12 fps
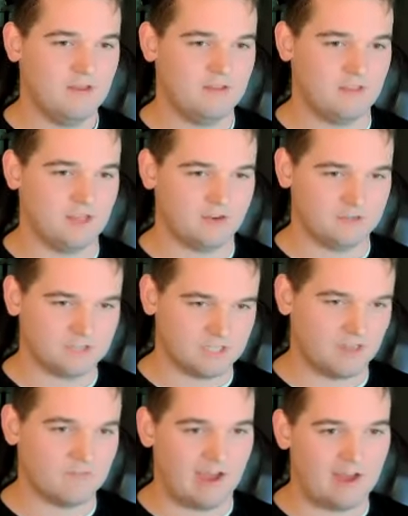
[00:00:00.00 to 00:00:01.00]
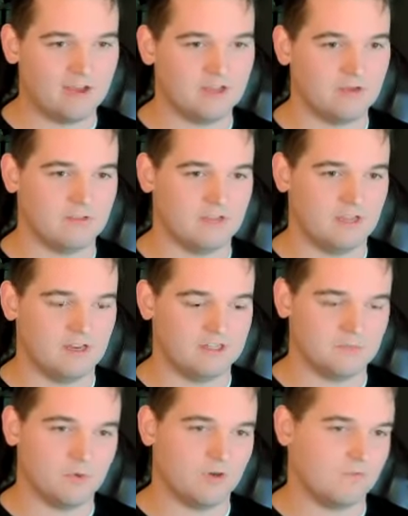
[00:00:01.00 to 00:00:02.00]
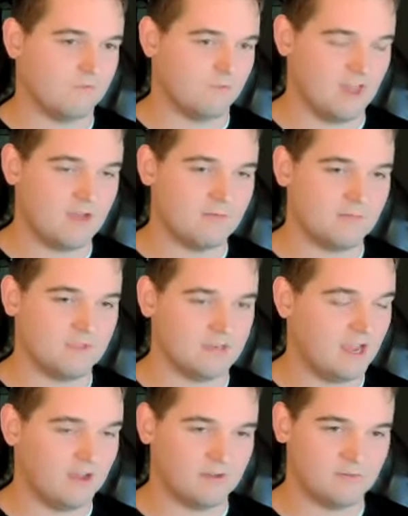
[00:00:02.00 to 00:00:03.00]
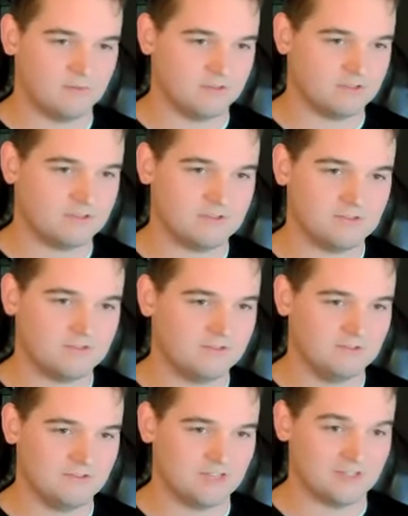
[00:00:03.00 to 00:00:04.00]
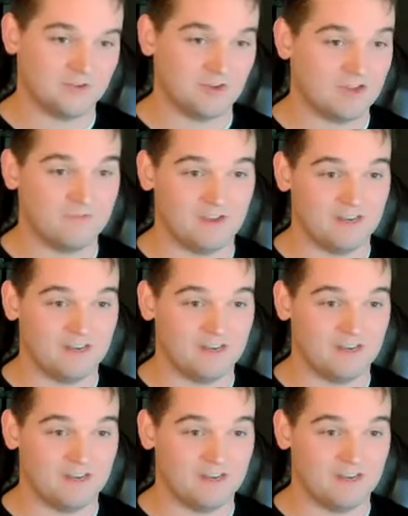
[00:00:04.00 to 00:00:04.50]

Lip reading: they understand the value and it's important for them, then yeah, it's a great fit.